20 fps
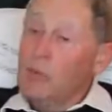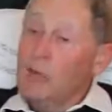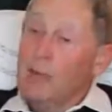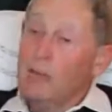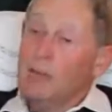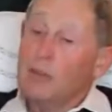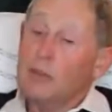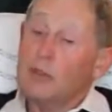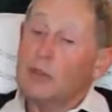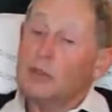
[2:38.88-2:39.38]

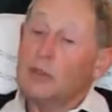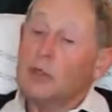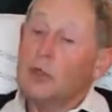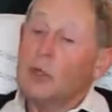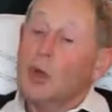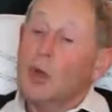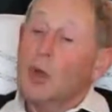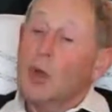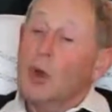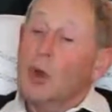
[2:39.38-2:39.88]
members,
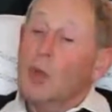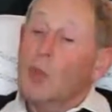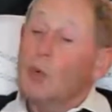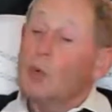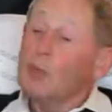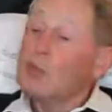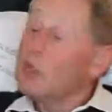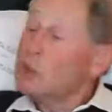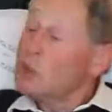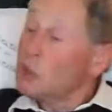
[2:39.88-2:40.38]
was in